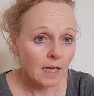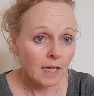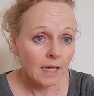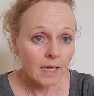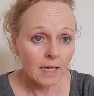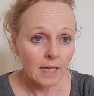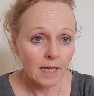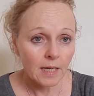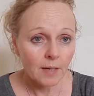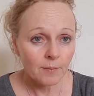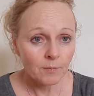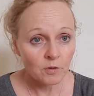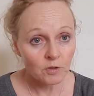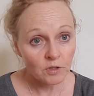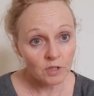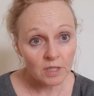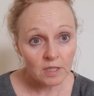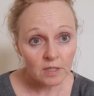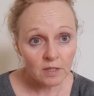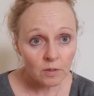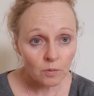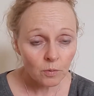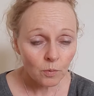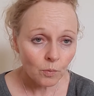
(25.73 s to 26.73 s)
your
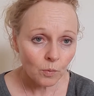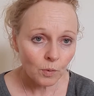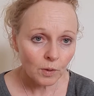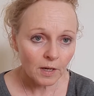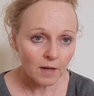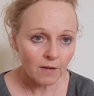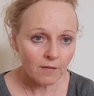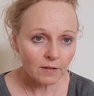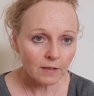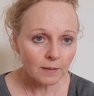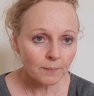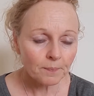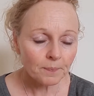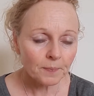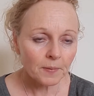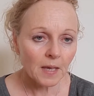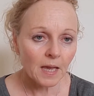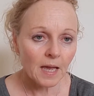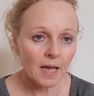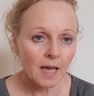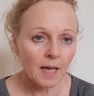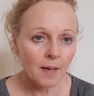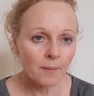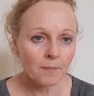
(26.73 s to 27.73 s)
teeth, whatever,
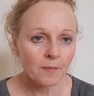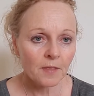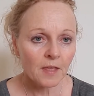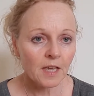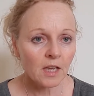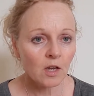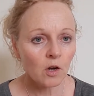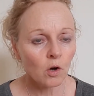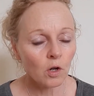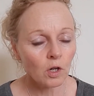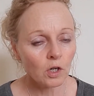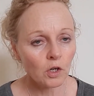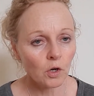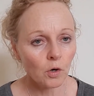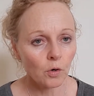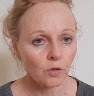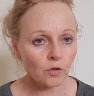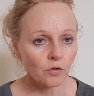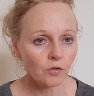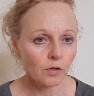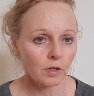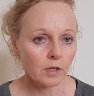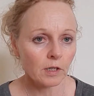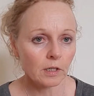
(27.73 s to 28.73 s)
they all go
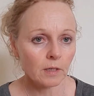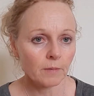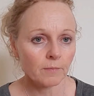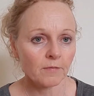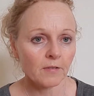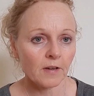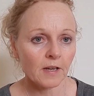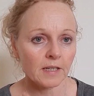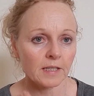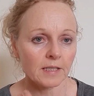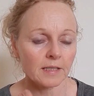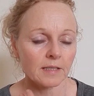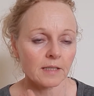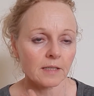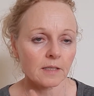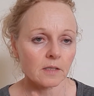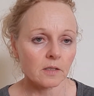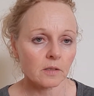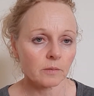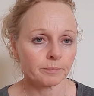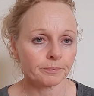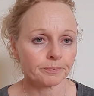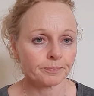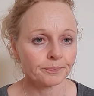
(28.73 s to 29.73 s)
through your lymphatic
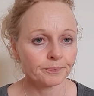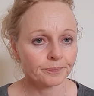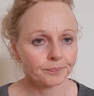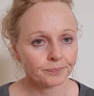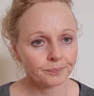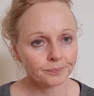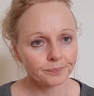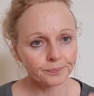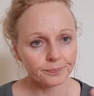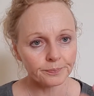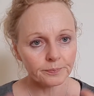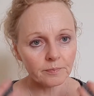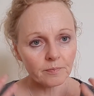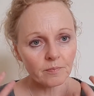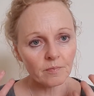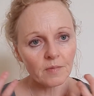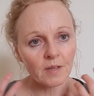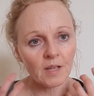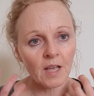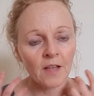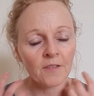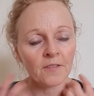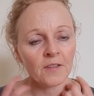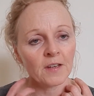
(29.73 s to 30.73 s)
system.
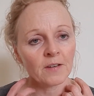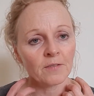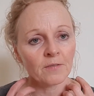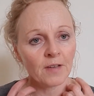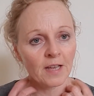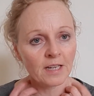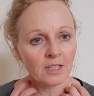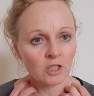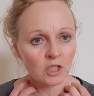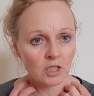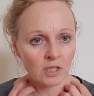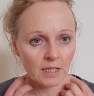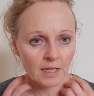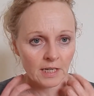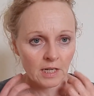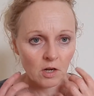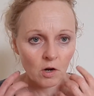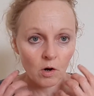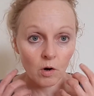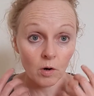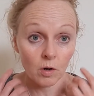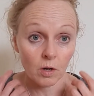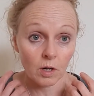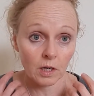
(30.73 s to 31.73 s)
And then eventually
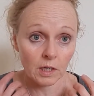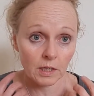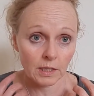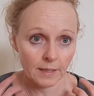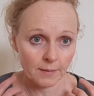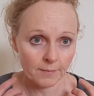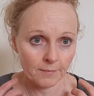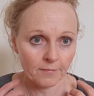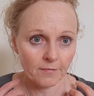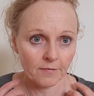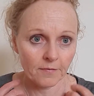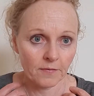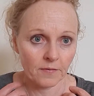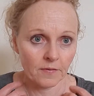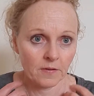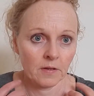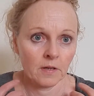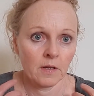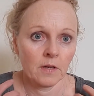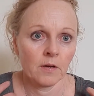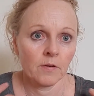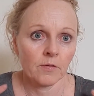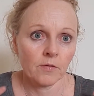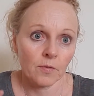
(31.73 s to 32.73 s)
all lymph
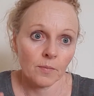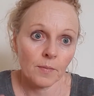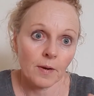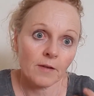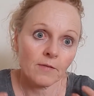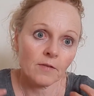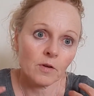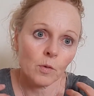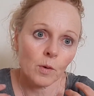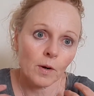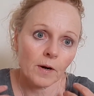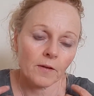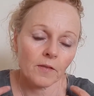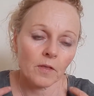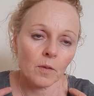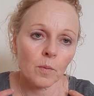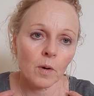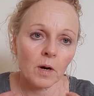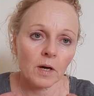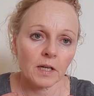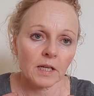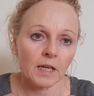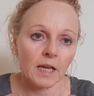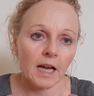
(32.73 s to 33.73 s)
from everywhere in the
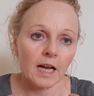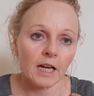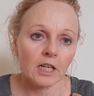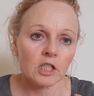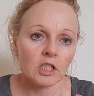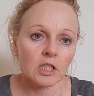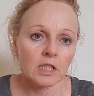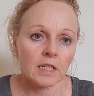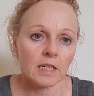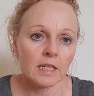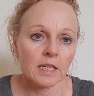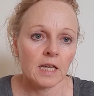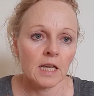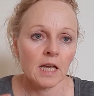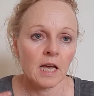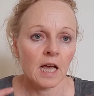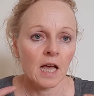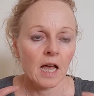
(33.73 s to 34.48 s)
body actually